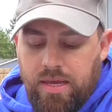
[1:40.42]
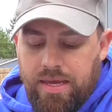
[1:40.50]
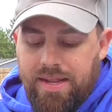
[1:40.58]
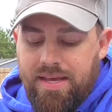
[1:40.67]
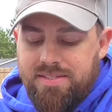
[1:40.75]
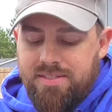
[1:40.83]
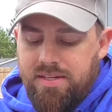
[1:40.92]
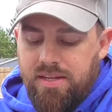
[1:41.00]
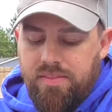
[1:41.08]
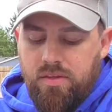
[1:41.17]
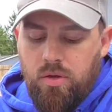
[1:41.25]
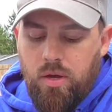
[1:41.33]
and ask today
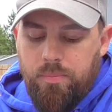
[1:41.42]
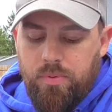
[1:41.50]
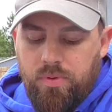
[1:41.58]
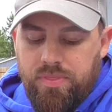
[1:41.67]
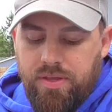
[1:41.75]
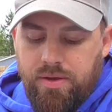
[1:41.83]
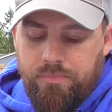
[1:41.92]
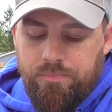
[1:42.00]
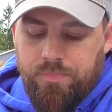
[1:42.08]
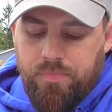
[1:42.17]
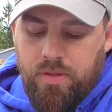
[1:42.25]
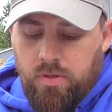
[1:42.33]
that you help me with that.
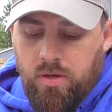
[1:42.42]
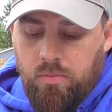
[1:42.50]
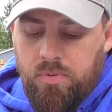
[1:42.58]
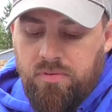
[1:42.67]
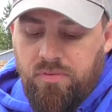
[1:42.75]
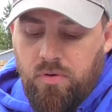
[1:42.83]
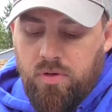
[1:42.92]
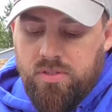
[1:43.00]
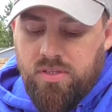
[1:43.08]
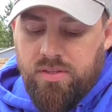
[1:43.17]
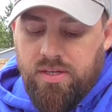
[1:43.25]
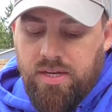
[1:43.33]
Help me
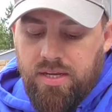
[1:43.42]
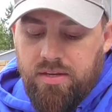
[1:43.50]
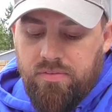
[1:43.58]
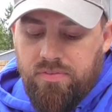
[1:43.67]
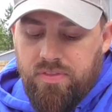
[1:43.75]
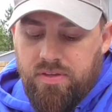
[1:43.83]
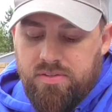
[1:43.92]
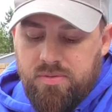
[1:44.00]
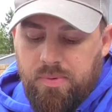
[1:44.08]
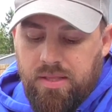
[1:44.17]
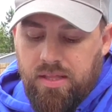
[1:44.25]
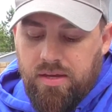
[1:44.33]
focus on the negative things in
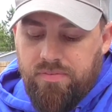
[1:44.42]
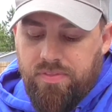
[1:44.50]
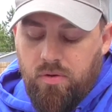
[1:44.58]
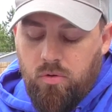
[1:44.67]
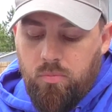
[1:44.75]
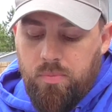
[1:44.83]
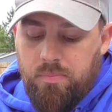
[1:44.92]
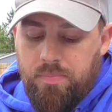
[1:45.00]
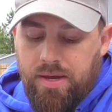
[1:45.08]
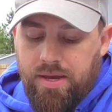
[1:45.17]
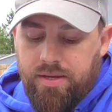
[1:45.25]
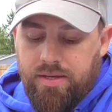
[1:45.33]
my life that hold me
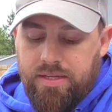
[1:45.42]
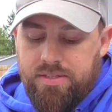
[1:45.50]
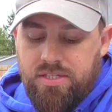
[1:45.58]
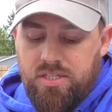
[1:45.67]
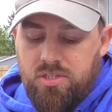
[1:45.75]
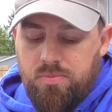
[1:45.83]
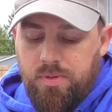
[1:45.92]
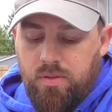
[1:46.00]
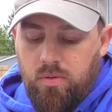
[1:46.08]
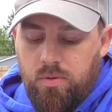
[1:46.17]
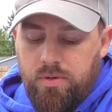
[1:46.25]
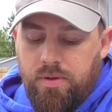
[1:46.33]
back and teach me,
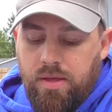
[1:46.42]
Lord,